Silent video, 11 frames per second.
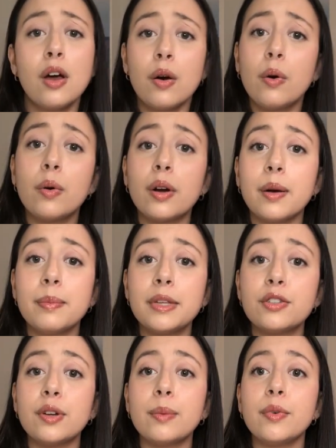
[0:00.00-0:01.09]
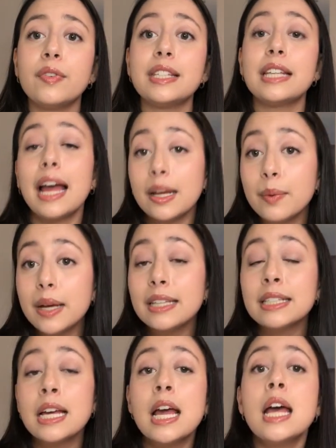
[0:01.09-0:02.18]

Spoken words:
horror or mystery movies anyways.